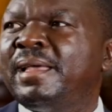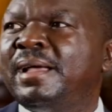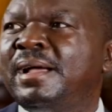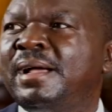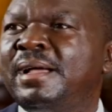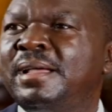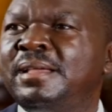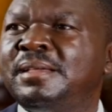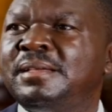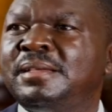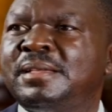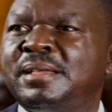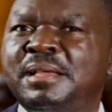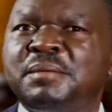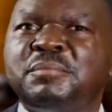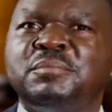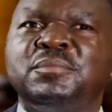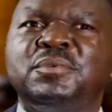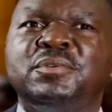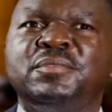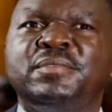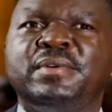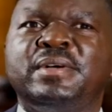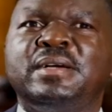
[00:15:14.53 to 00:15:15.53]
I
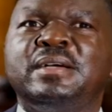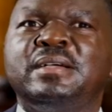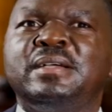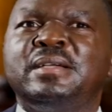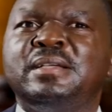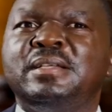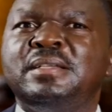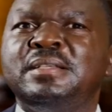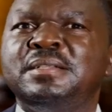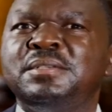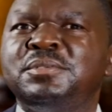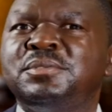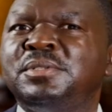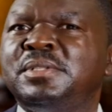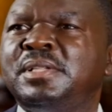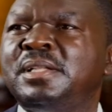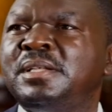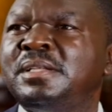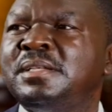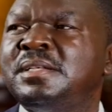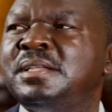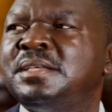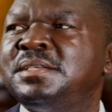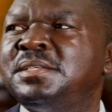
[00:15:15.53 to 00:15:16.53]
came over into the
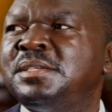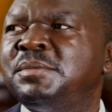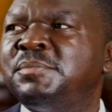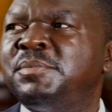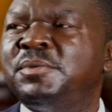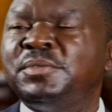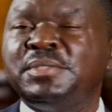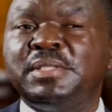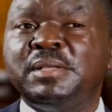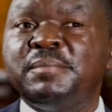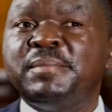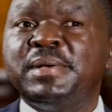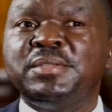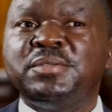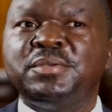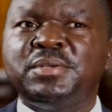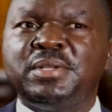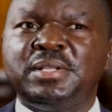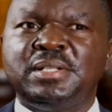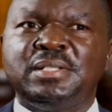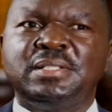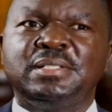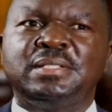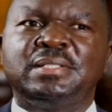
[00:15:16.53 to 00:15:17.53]
leadership of the
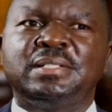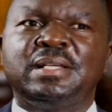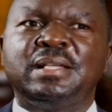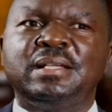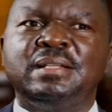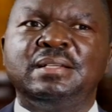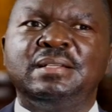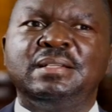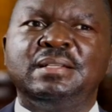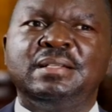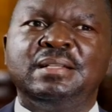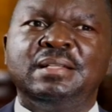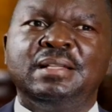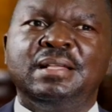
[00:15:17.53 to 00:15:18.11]
majority side.